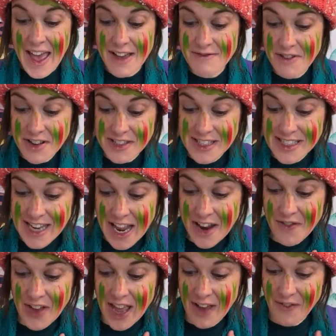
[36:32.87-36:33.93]
Roz and
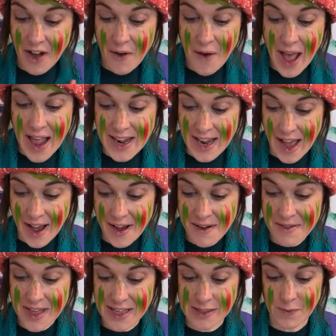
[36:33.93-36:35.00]
Genevieve. Oh, hello.
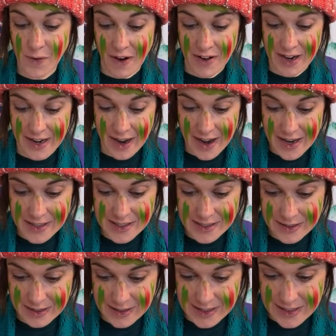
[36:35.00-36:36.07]
That's very nice.
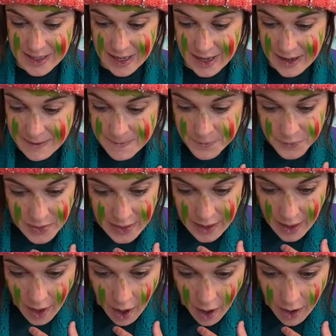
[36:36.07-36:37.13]
Good to see you.
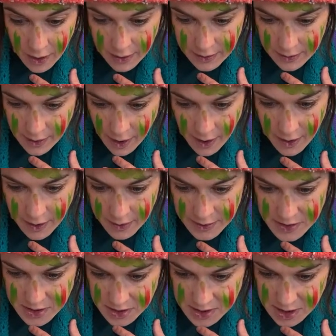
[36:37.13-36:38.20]
Oh,
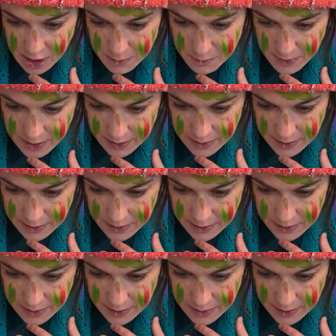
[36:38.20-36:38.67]
just shown.